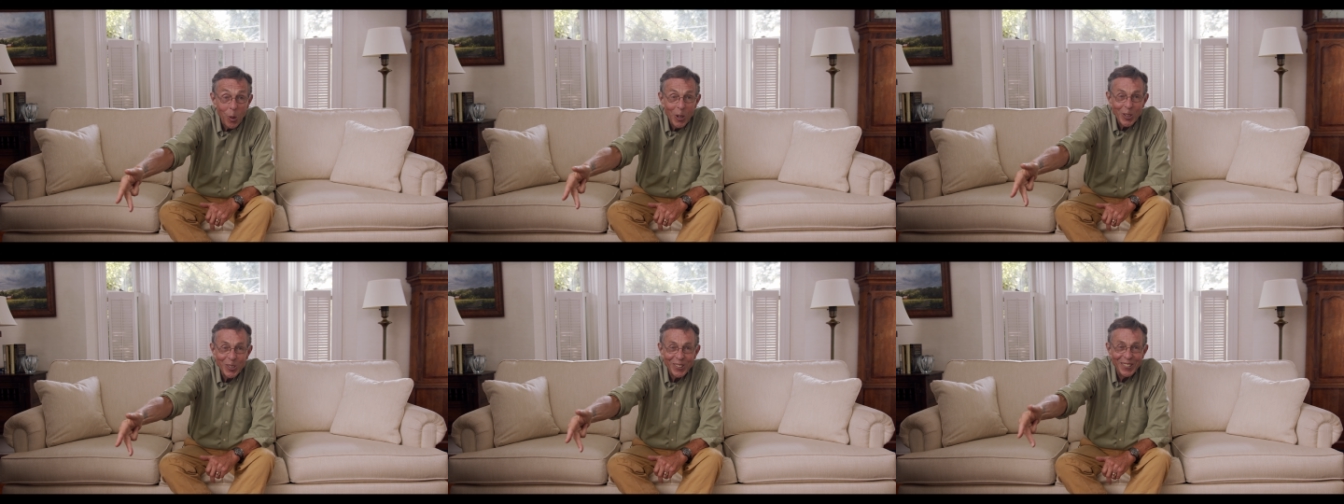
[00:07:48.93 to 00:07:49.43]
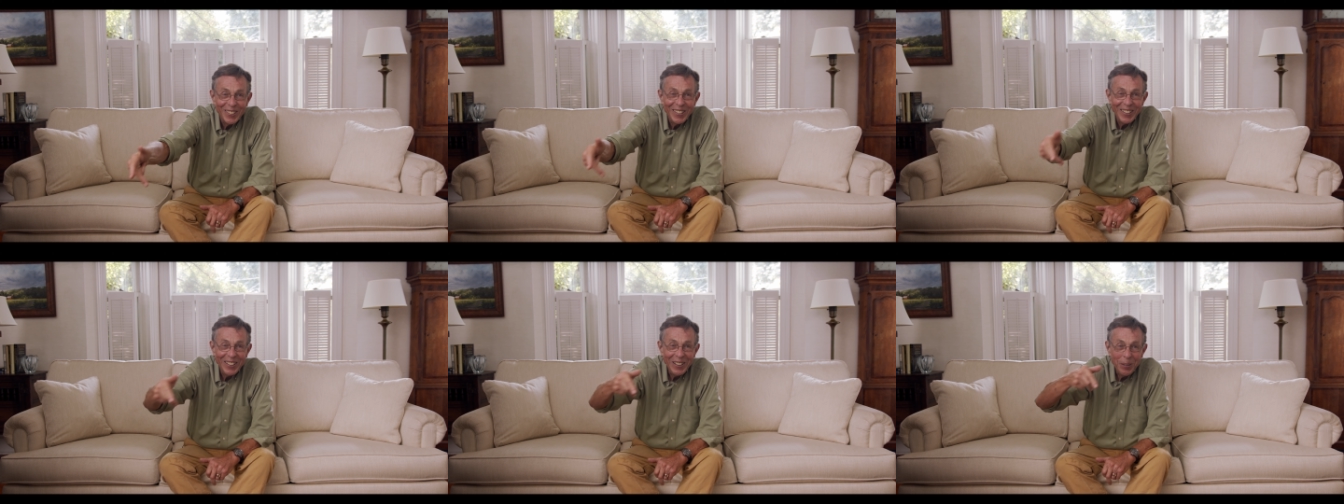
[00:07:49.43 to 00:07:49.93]
wars,
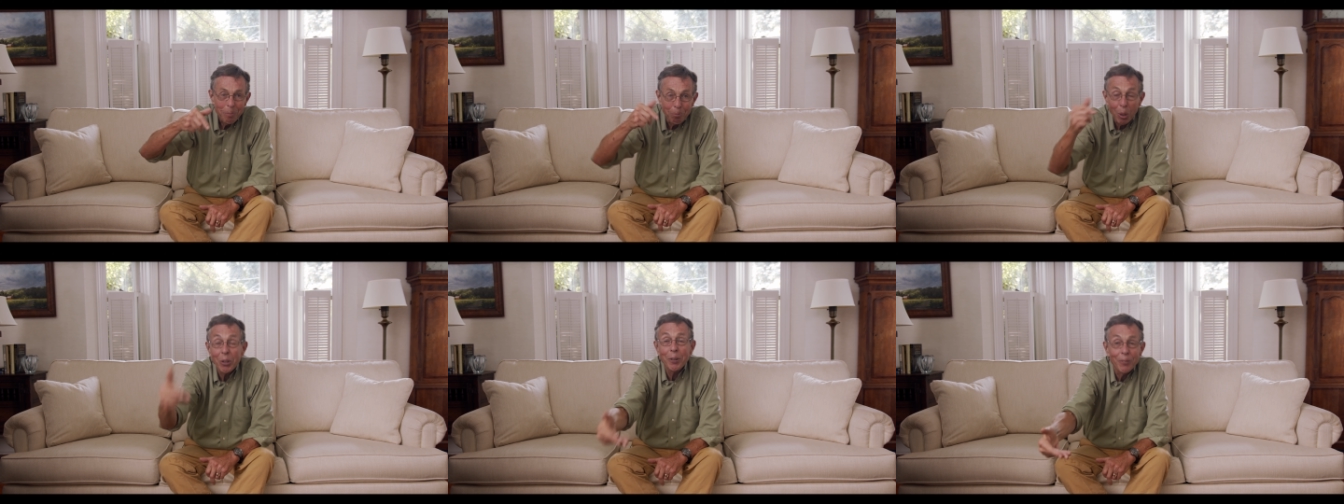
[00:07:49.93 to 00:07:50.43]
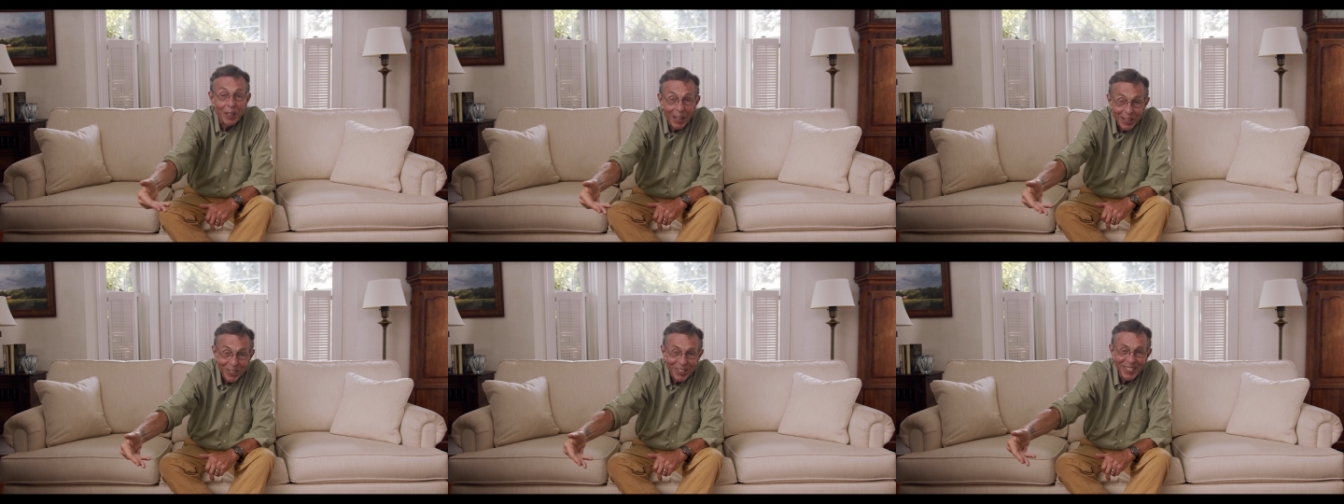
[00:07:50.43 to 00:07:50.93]
birth of a
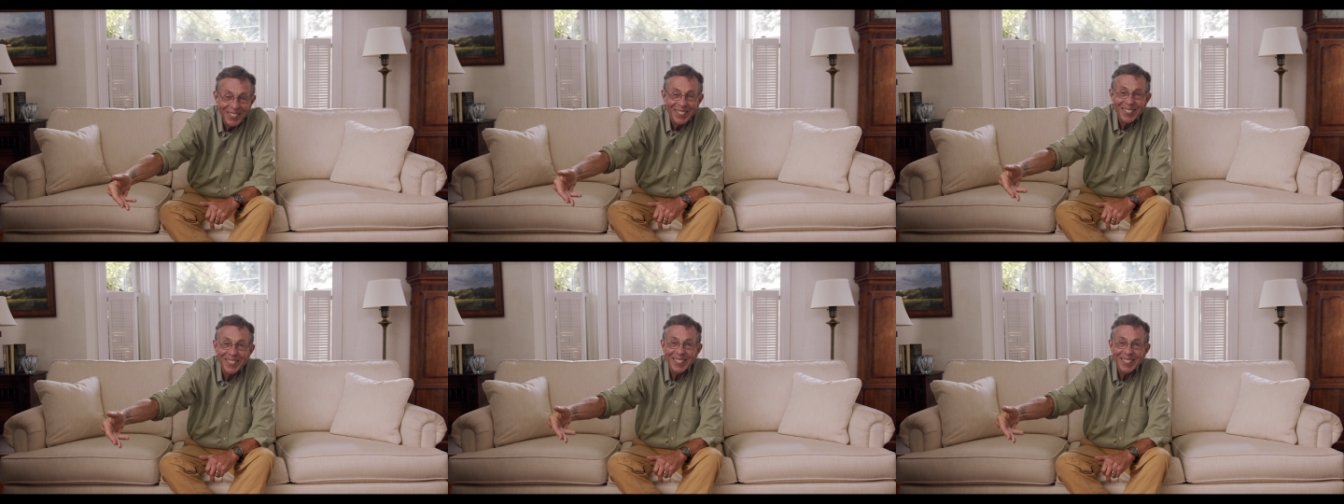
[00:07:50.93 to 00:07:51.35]
nation,